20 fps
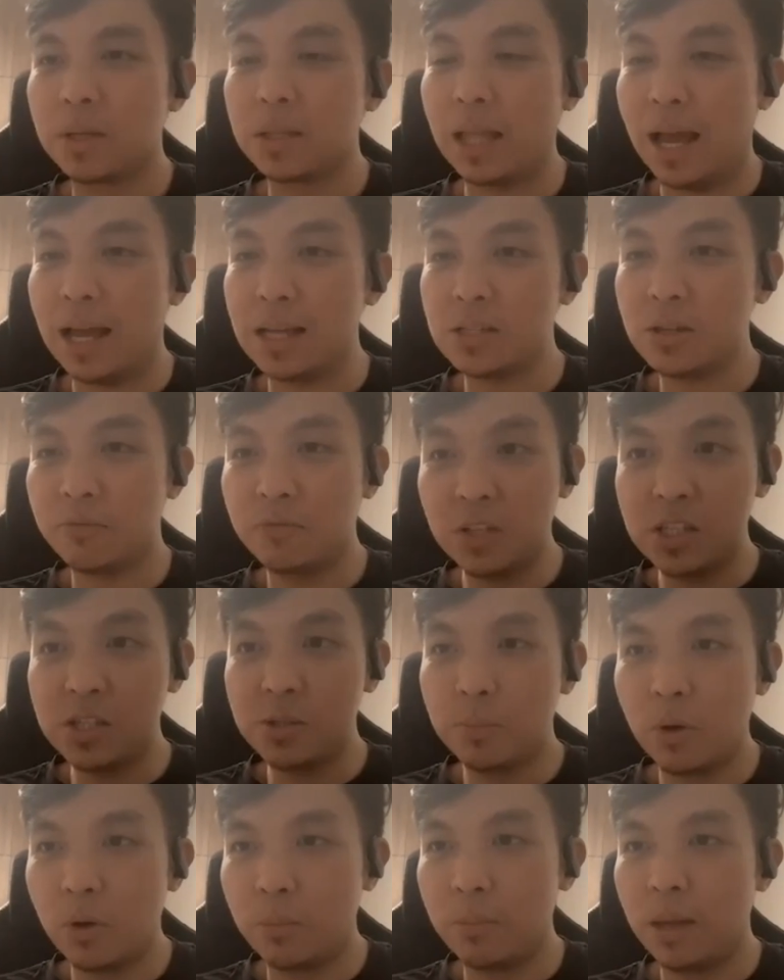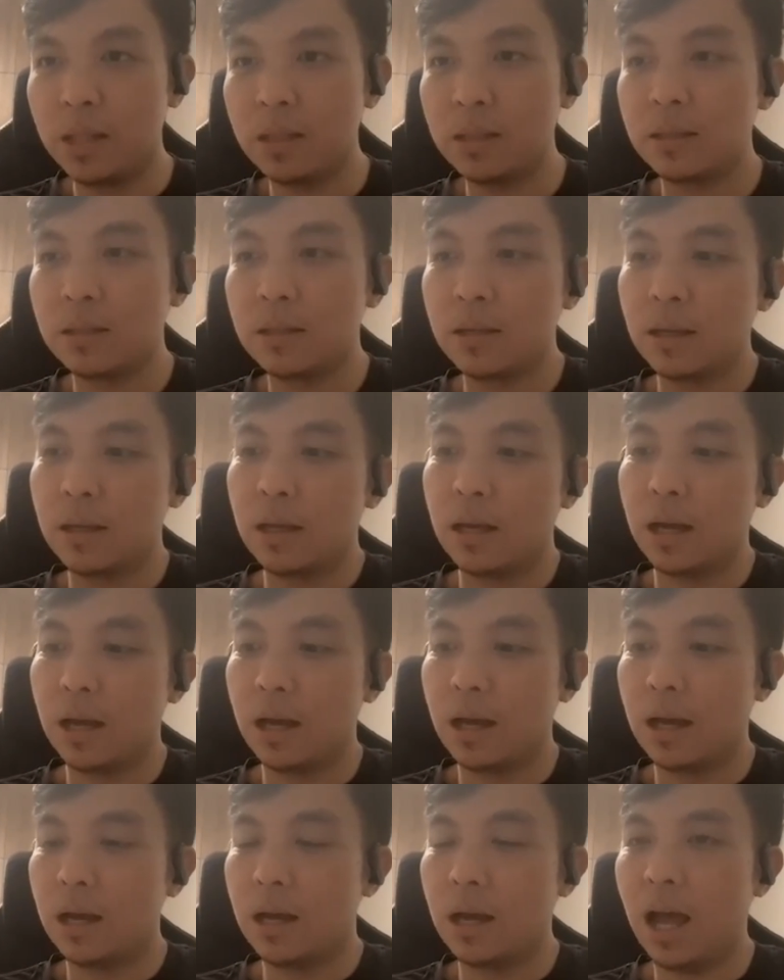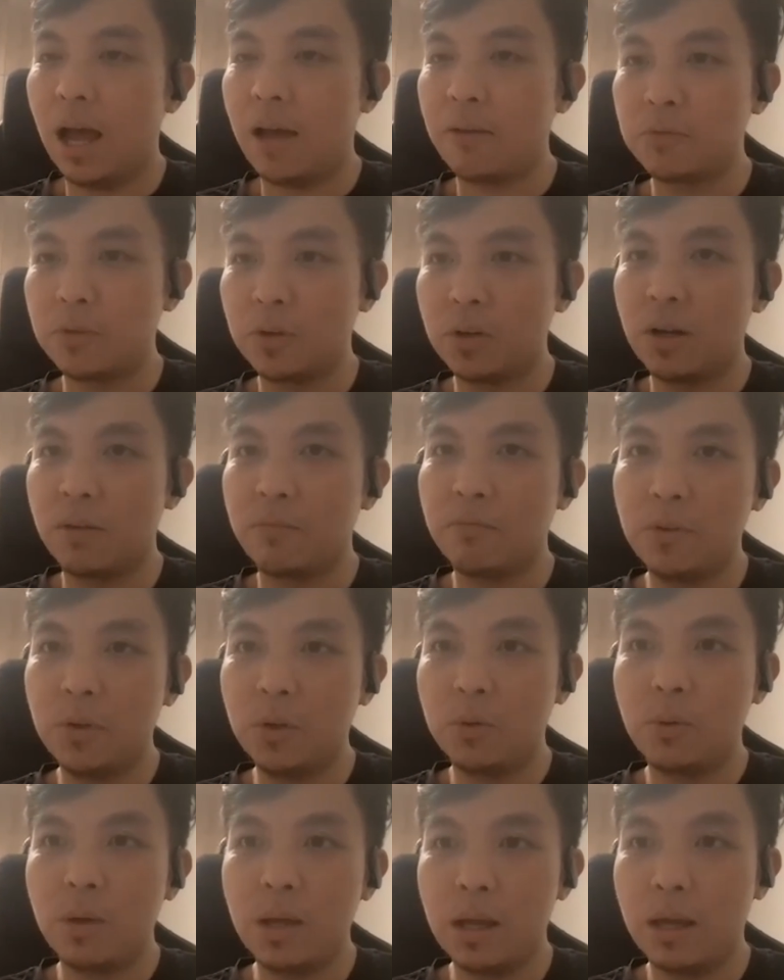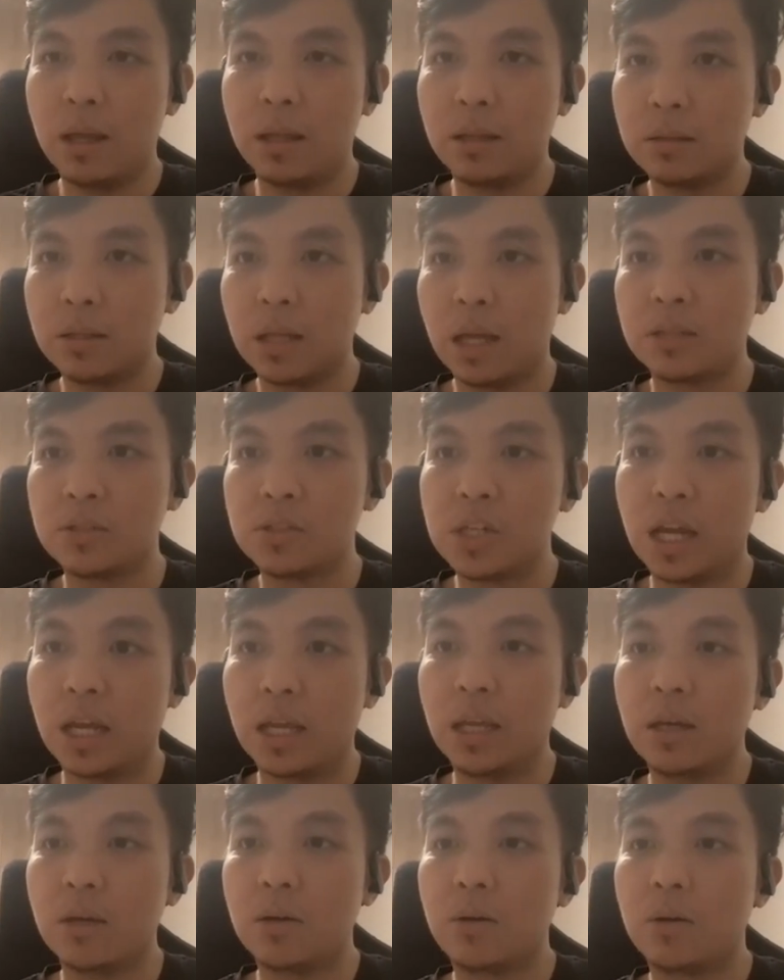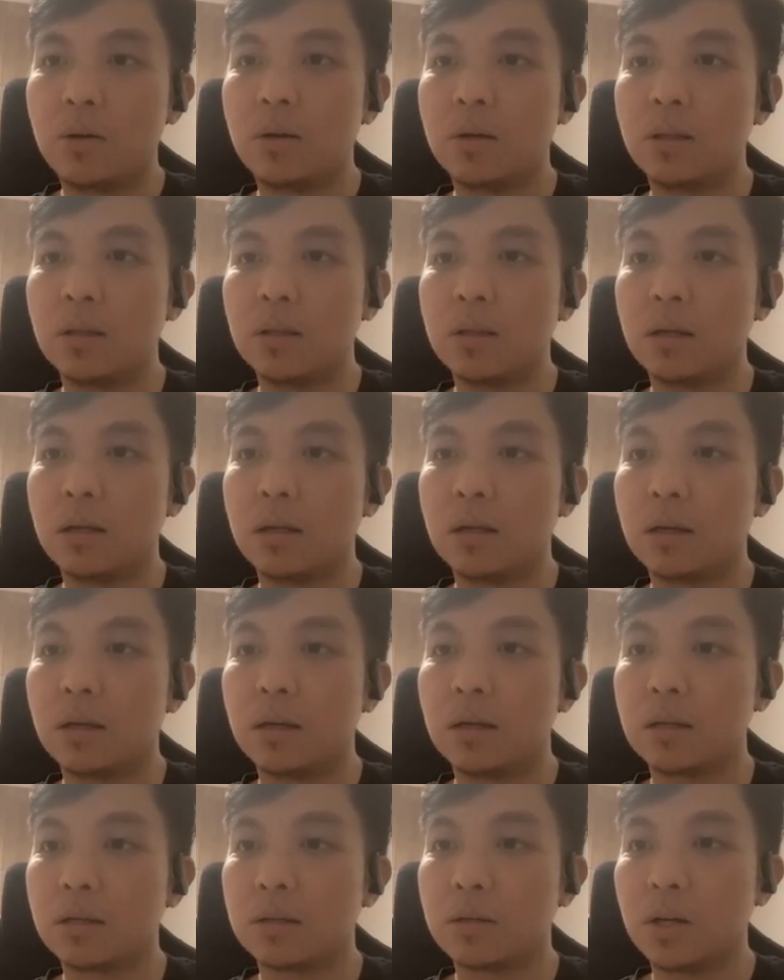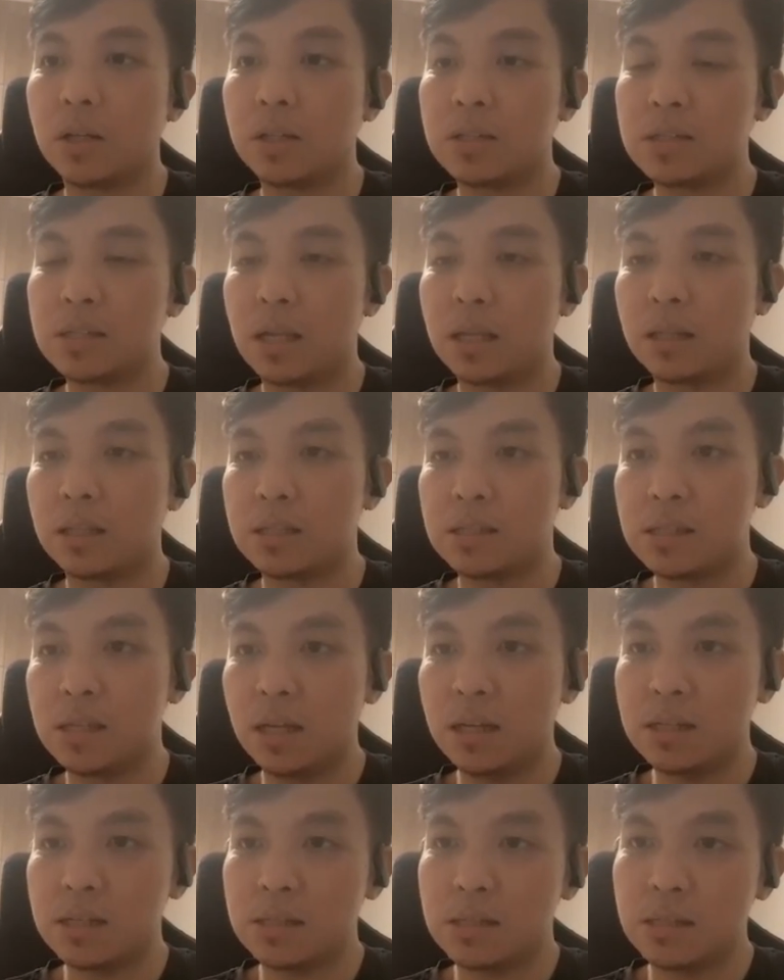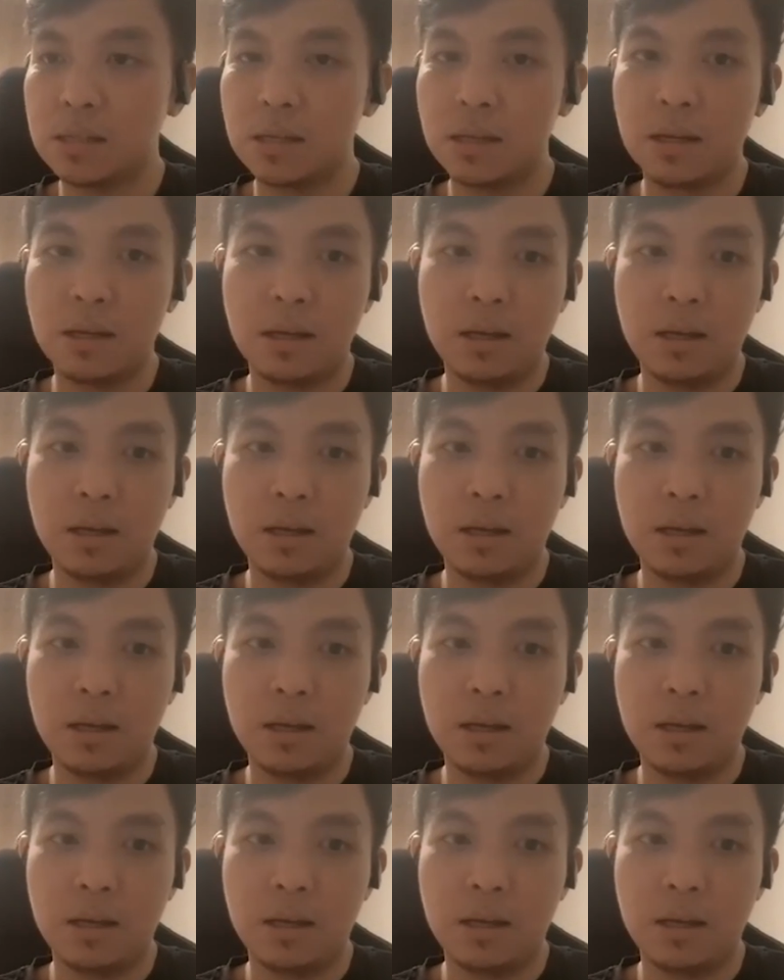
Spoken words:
But as of this moment, after reviewing and checking on the current statistics,